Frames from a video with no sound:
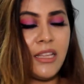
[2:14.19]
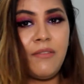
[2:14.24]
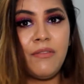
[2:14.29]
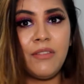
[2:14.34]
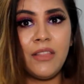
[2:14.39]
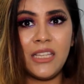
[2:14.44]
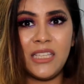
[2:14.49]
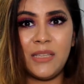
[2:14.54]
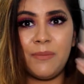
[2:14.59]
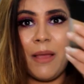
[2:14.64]

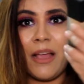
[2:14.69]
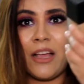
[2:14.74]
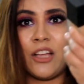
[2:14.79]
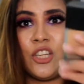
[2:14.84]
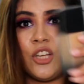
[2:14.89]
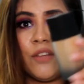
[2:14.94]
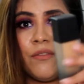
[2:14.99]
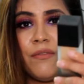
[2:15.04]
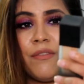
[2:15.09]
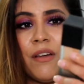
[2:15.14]
Even this
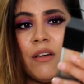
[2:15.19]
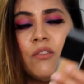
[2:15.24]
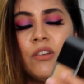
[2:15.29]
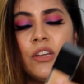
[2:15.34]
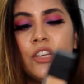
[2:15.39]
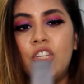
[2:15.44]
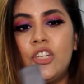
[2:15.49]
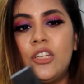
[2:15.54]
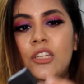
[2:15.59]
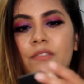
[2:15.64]
packaging of the
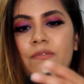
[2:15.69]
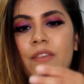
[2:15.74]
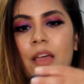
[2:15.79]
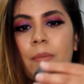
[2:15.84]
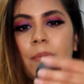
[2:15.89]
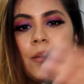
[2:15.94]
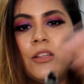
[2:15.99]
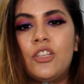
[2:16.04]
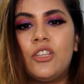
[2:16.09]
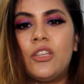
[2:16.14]
foundation is
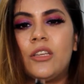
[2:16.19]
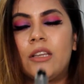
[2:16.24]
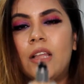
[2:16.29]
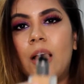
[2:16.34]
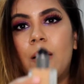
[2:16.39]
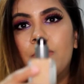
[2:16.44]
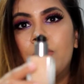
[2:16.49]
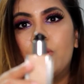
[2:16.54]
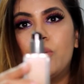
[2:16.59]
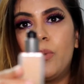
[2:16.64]
fabulous. It
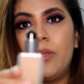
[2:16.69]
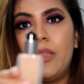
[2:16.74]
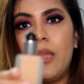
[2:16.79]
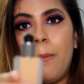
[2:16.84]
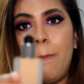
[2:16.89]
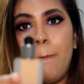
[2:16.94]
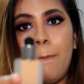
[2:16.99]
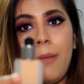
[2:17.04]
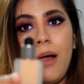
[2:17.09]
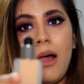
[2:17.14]
comes with
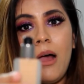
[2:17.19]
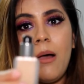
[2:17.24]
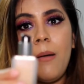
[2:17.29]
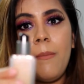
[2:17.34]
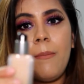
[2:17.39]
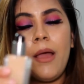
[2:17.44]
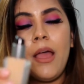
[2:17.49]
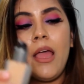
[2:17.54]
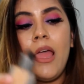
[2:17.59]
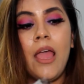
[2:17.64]
a
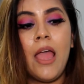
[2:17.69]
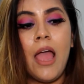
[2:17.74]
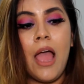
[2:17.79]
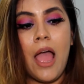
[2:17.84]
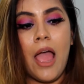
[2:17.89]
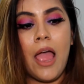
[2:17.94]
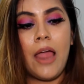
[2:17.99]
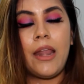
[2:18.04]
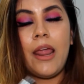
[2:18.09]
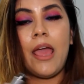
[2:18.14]
pump,
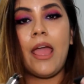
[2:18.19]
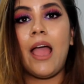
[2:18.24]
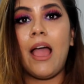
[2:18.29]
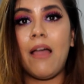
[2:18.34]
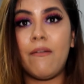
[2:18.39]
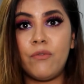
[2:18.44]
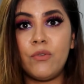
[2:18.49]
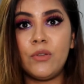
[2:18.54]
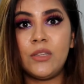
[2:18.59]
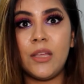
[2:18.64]
and I
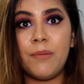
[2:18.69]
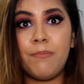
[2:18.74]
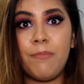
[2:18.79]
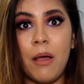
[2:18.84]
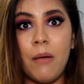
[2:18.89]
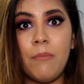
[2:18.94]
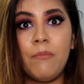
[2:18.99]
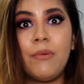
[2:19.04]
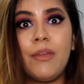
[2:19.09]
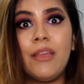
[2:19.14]
have to say
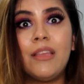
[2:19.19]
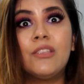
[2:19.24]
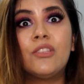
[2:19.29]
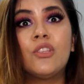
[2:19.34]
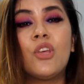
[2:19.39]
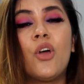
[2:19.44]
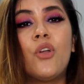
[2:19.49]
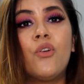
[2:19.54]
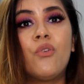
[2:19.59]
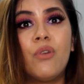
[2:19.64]
pump
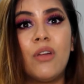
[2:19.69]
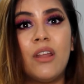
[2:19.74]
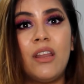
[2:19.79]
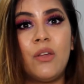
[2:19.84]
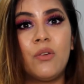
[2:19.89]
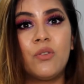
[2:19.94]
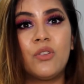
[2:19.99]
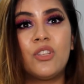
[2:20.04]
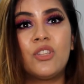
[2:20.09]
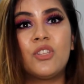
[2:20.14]
is really
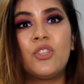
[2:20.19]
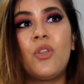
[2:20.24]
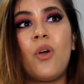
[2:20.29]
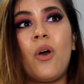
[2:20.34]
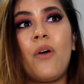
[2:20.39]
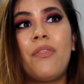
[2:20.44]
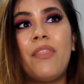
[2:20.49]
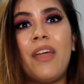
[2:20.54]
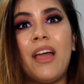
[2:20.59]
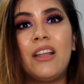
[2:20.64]
good. It's
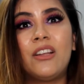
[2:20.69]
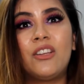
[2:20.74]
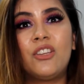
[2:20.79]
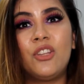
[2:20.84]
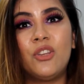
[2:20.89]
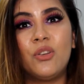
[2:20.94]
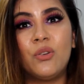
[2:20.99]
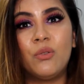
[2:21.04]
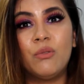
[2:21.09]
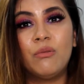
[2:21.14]
not that,
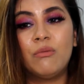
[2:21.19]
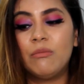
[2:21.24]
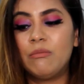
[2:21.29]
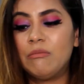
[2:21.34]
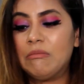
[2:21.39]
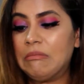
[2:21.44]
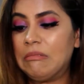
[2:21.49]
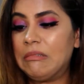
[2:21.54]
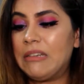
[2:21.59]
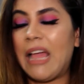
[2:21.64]
you know,
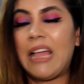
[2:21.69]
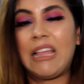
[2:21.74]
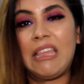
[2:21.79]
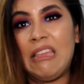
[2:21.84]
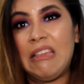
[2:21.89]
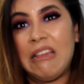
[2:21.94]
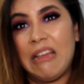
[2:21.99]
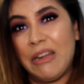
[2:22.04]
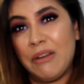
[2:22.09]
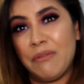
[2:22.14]

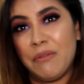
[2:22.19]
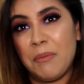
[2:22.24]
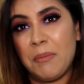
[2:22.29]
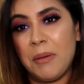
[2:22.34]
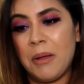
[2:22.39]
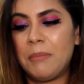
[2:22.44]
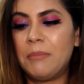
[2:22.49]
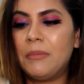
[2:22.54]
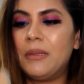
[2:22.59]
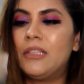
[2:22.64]
tacky kind of a
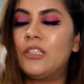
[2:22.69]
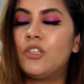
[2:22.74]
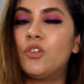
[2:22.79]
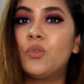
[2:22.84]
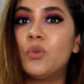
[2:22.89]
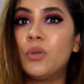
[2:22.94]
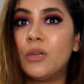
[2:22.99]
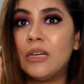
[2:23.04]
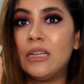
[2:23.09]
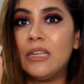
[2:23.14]
pump. It's a
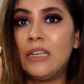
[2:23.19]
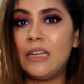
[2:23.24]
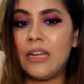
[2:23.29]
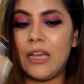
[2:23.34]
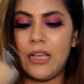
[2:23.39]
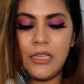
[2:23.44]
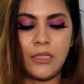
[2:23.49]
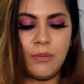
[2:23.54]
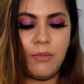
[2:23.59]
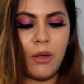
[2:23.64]
really
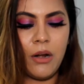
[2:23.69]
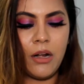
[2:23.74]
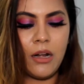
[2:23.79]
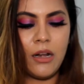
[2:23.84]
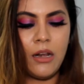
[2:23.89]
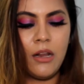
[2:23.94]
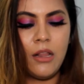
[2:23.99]
nice bottle.